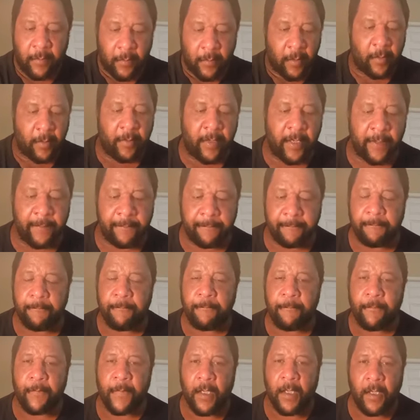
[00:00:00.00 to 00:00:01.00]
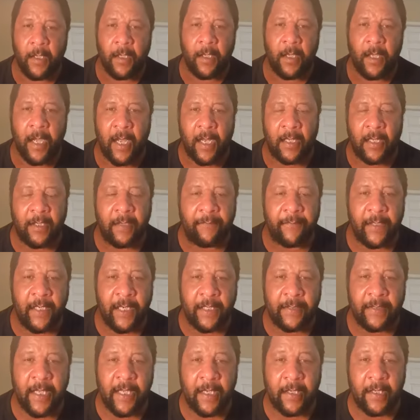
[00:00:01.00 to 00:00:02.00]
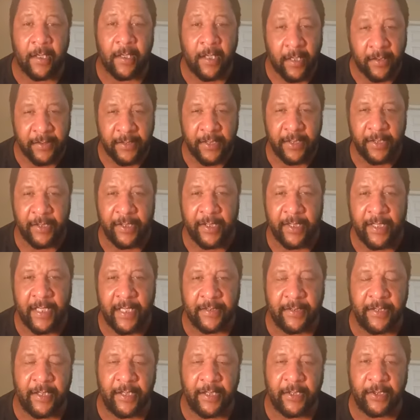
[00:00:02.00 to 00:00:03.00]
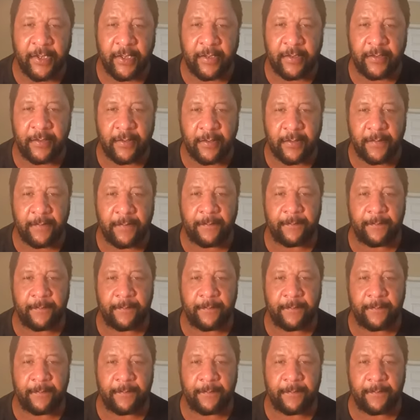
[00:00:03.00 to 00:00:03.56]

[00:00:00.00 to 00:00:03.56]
All right. I love you and I thank you, and I'll see you in the next teachings.